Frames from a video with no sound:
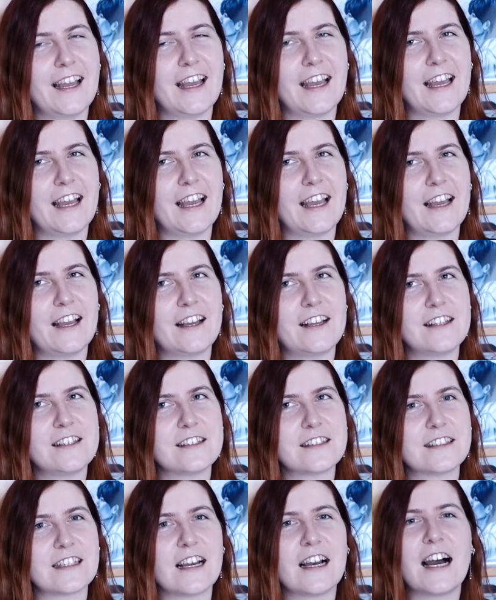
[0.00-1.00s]

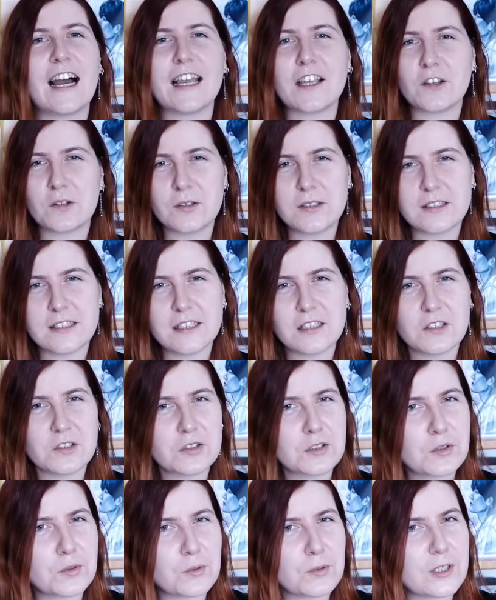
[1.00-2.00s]
And I
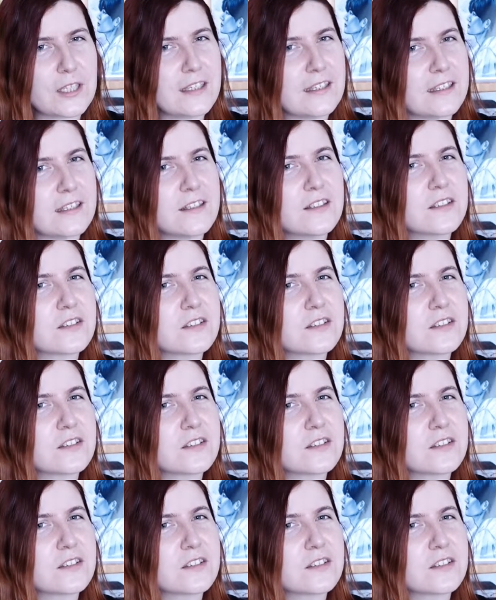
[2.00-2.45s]
continued to read it,